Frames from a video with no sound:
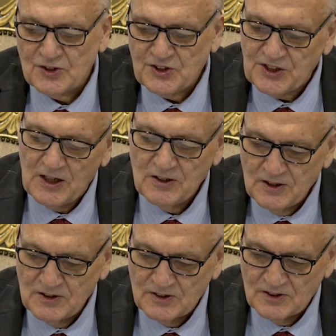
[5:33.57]

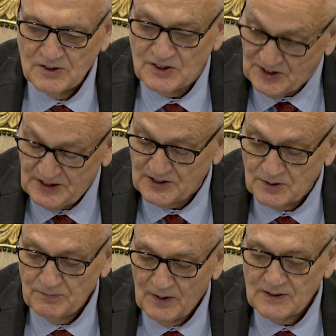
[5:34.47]

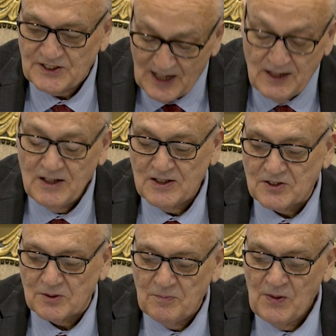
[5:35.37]
Satanism
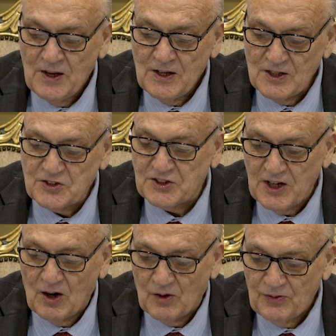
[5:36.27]

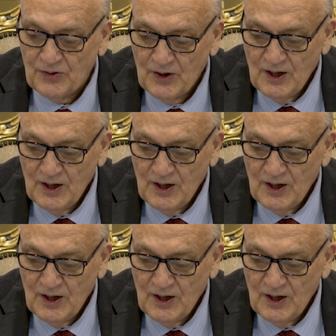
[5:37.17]
itself